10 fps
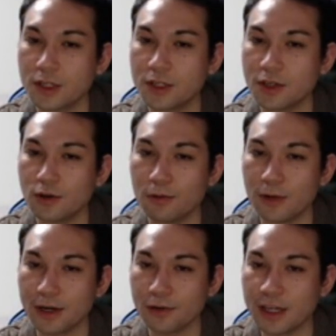Still,
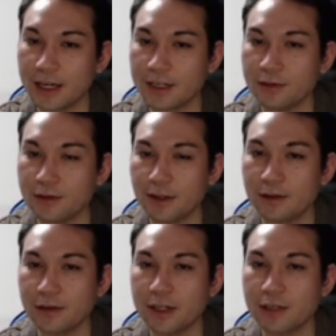white only has 3
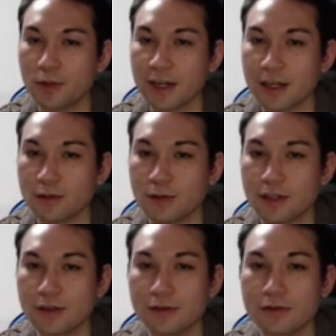liberties. Black has
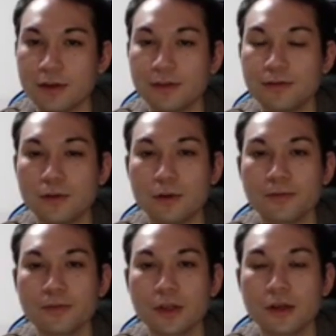1, 2, 3, 4.